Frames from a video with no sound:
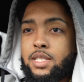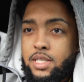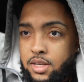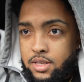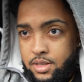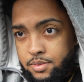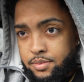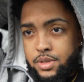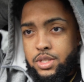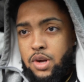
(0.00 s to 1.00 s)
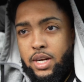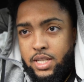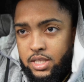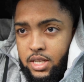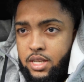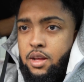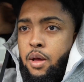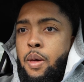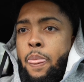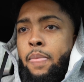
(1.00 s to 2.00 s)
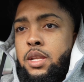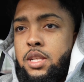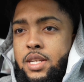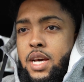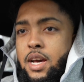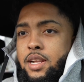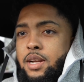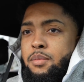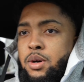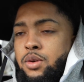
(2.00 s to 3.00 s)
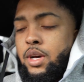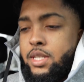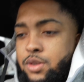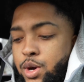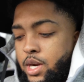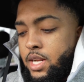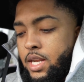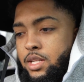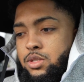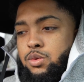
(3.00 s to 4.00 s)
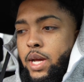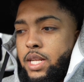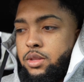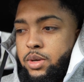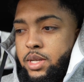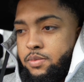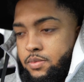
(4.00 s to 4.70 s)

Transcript: to start this little diet that I'm on. I started at 283.